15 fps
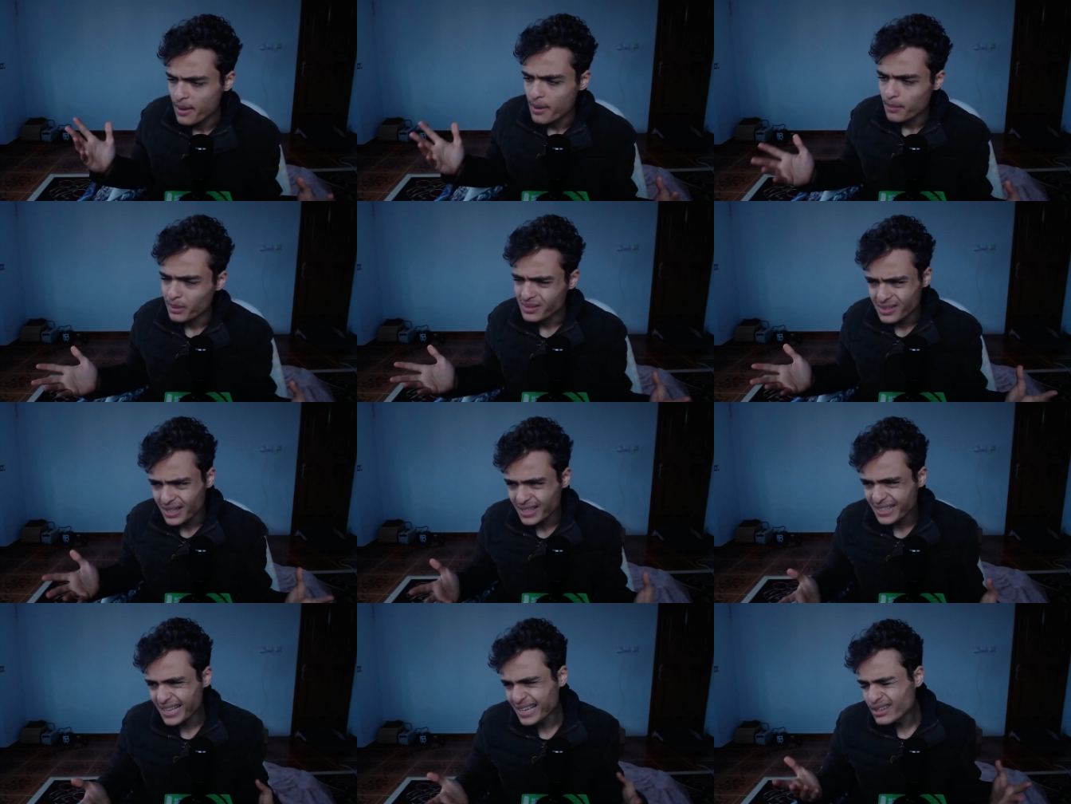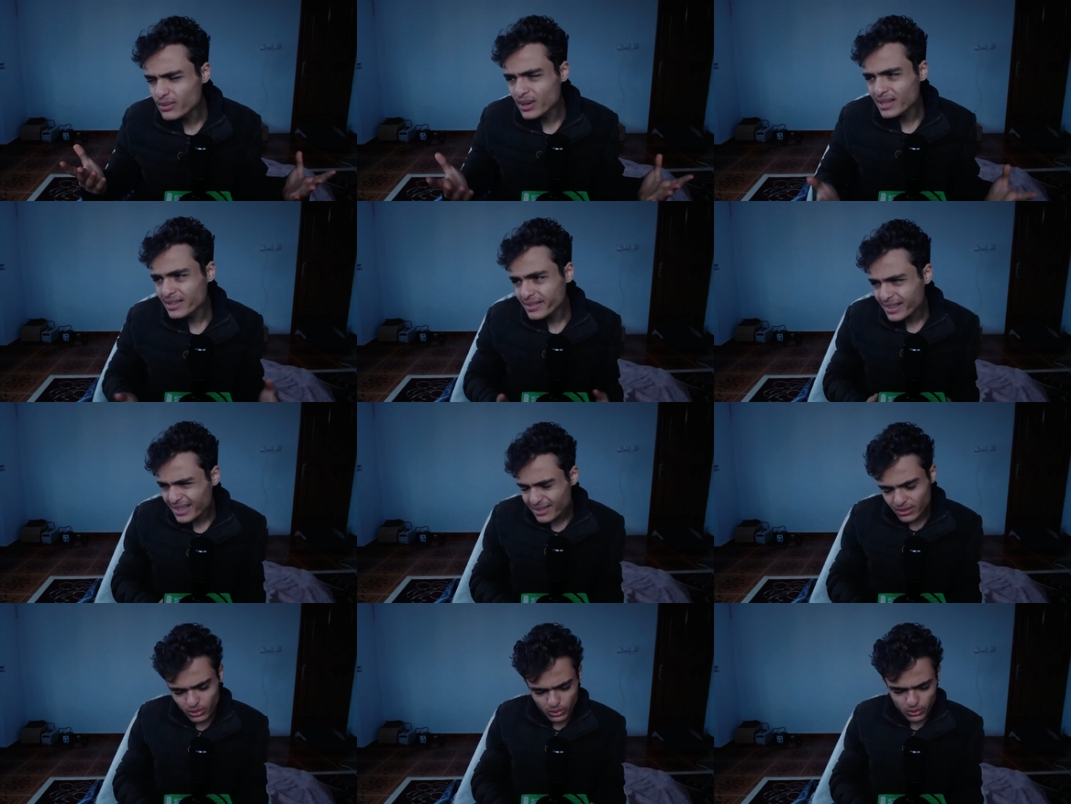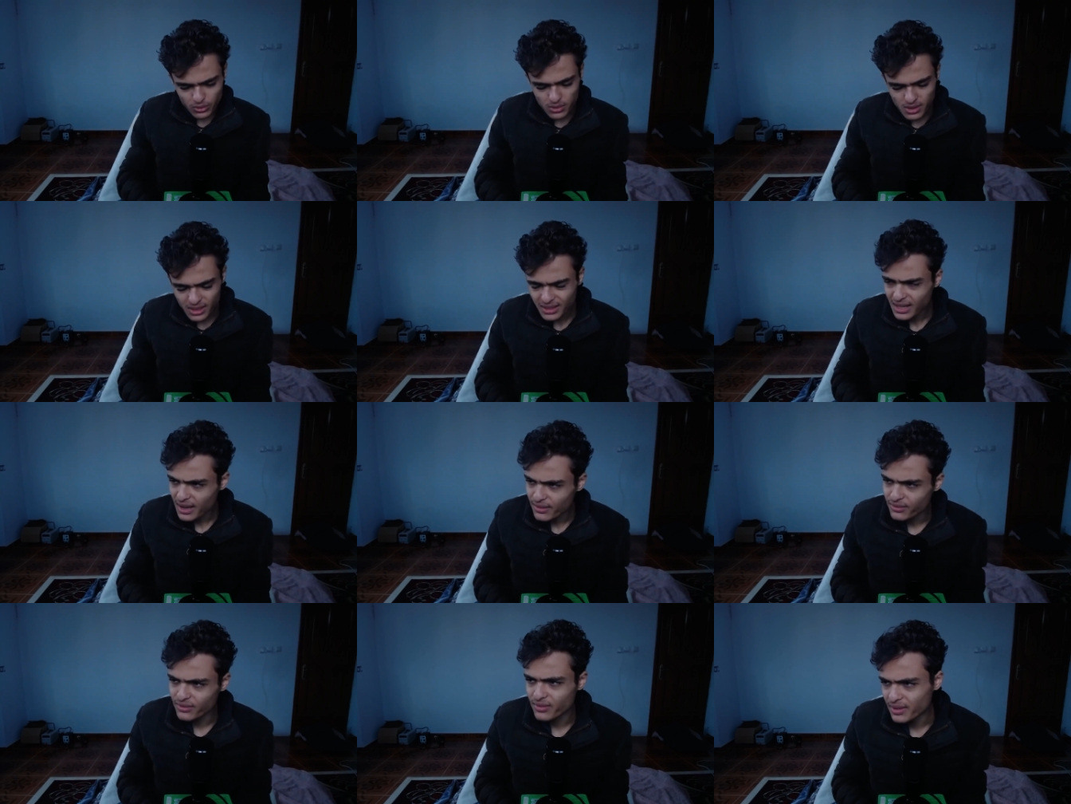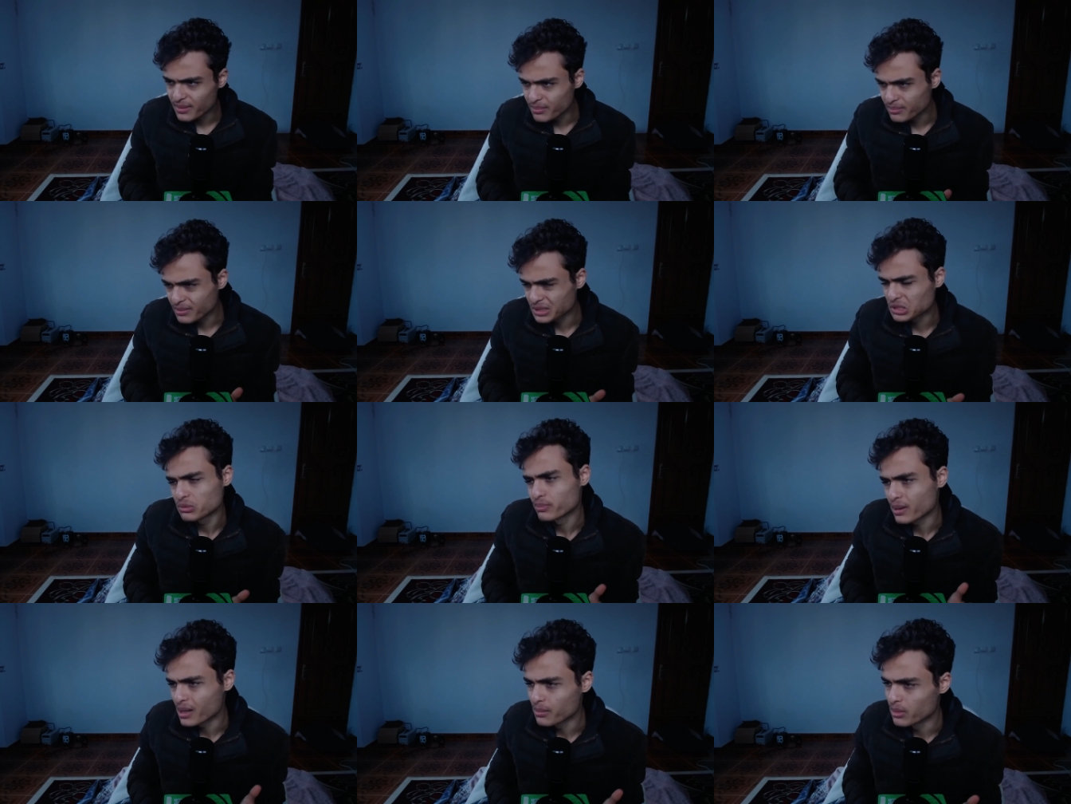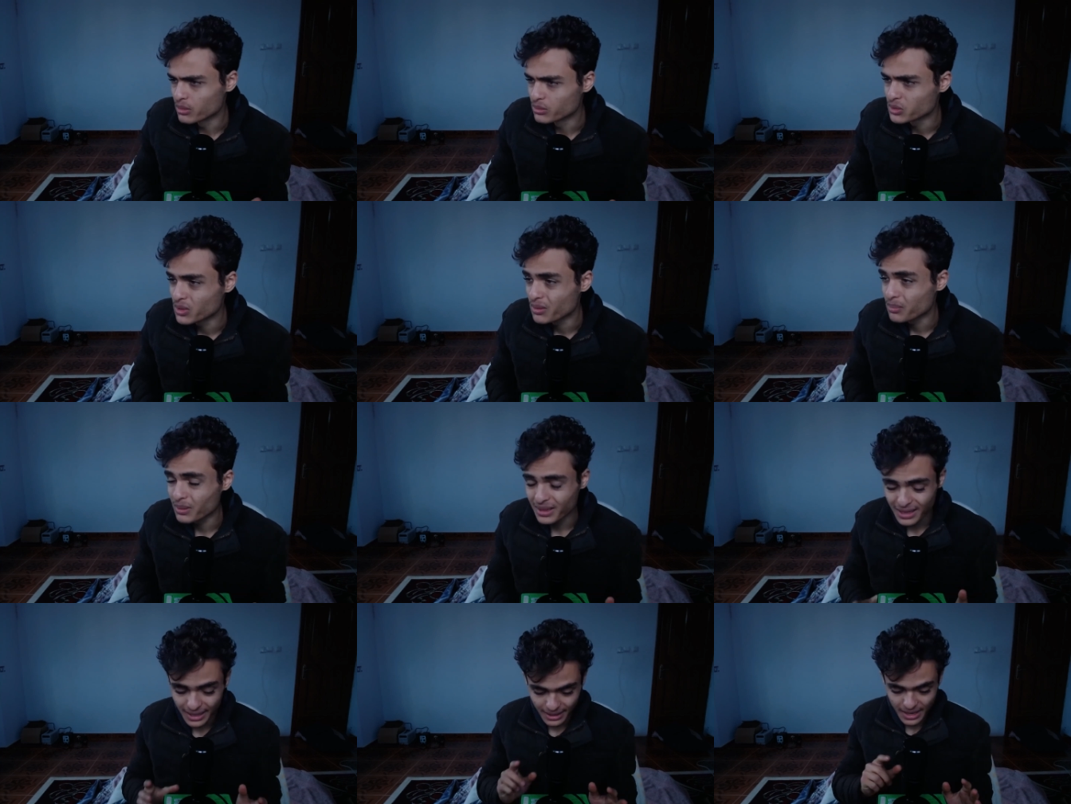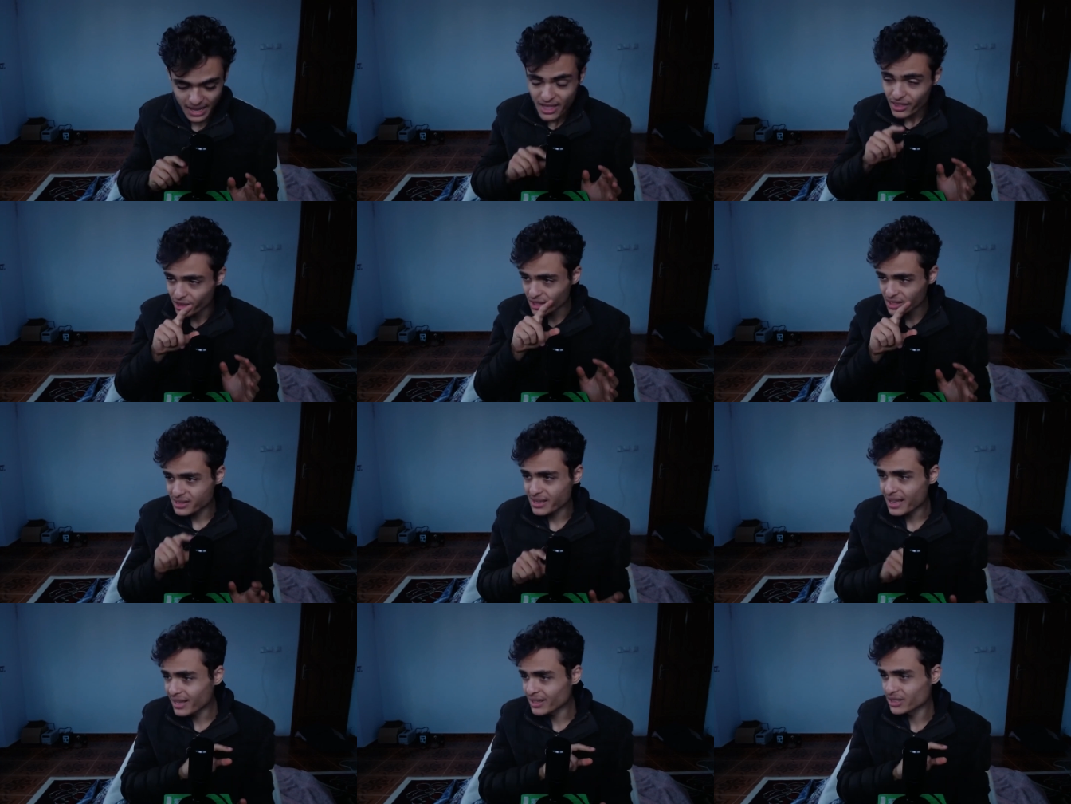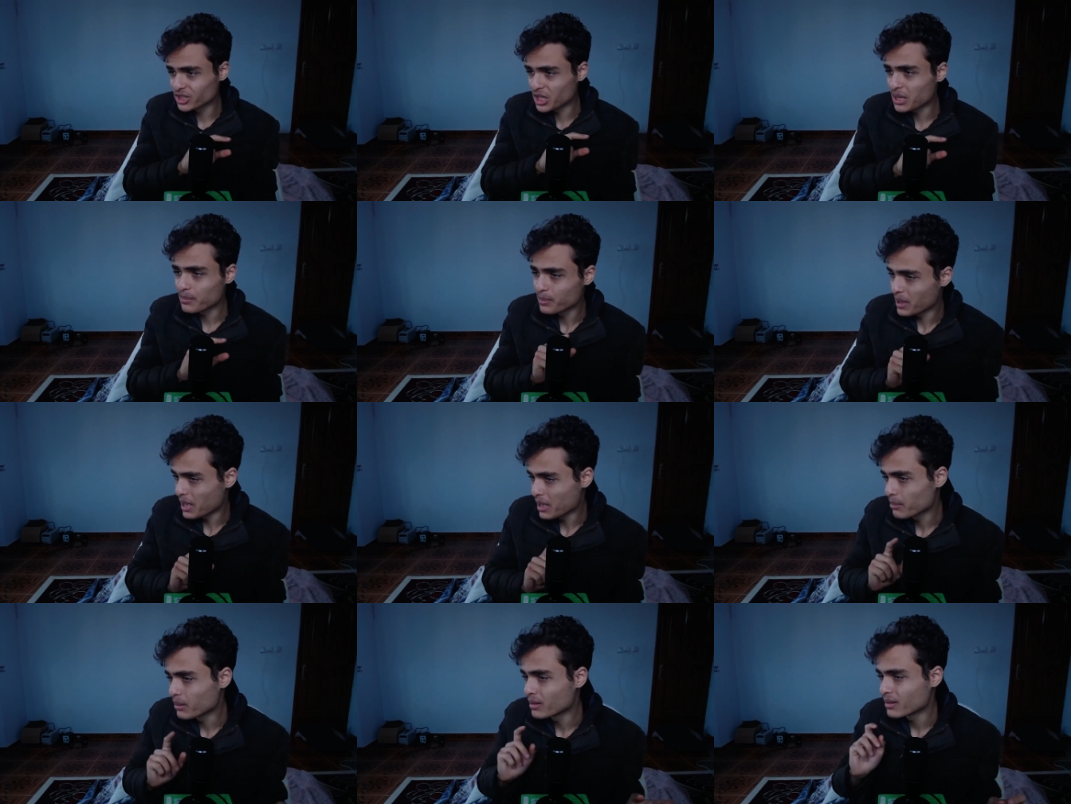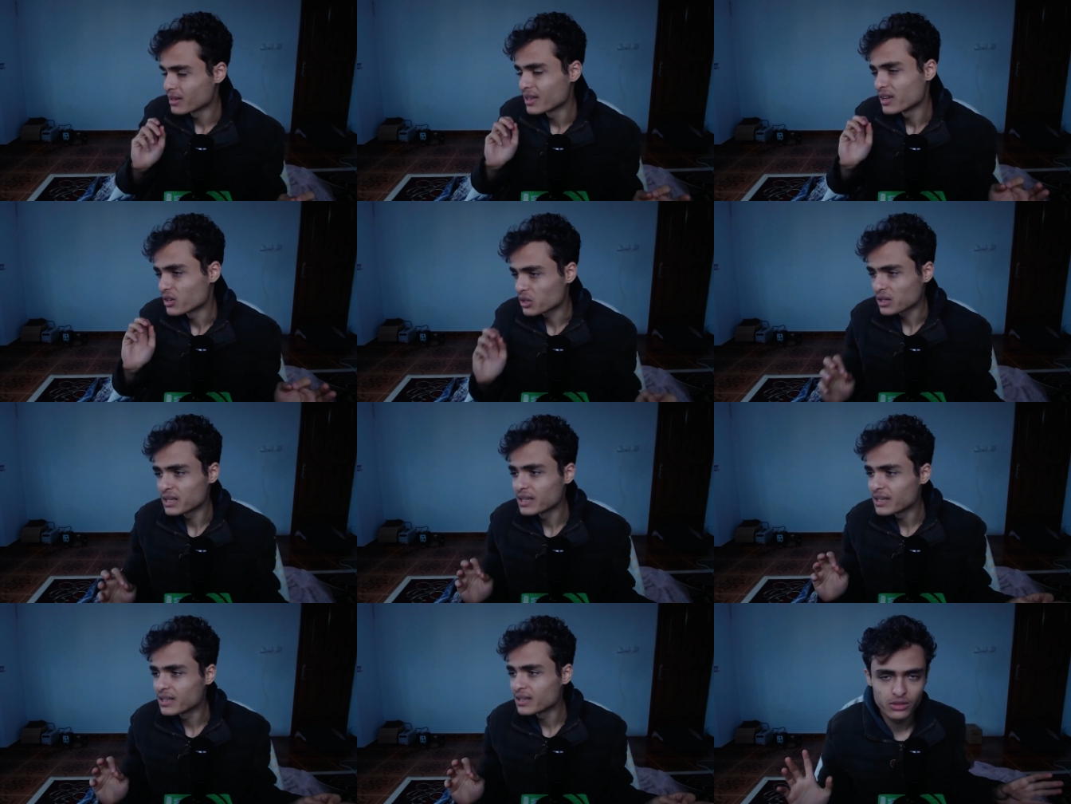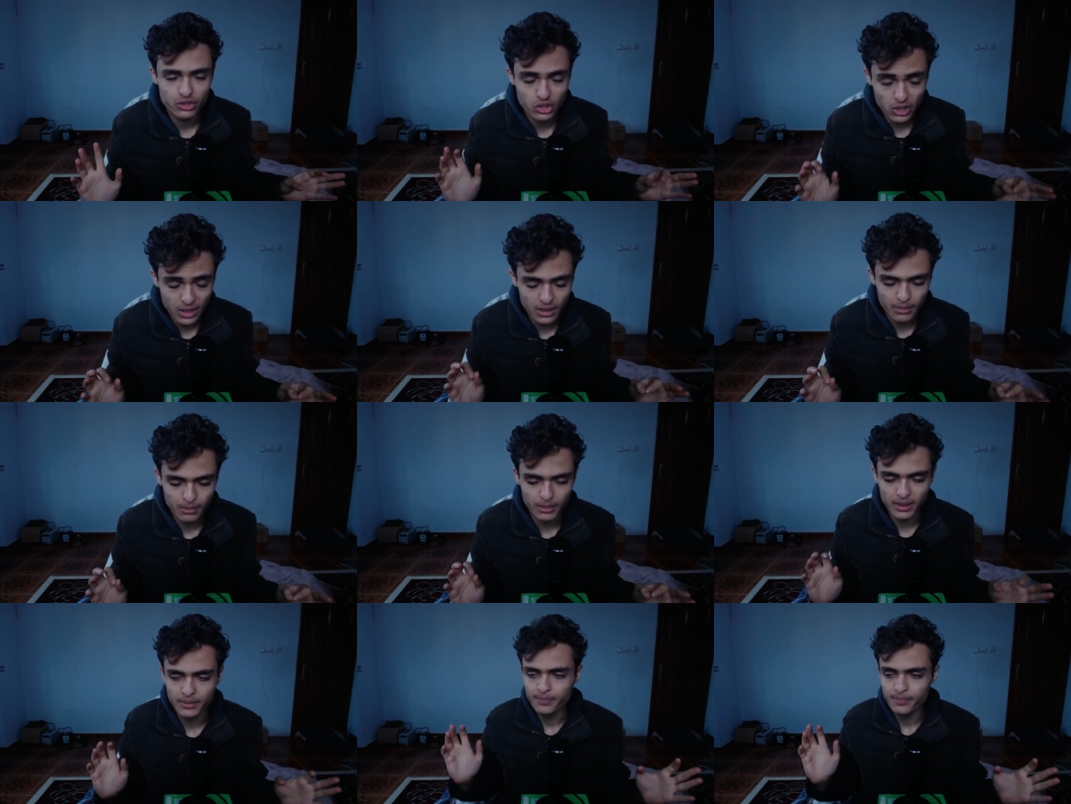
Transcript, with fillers: But like anyway, like you not have much problems with it, but like this L-shaped cable really triggered me.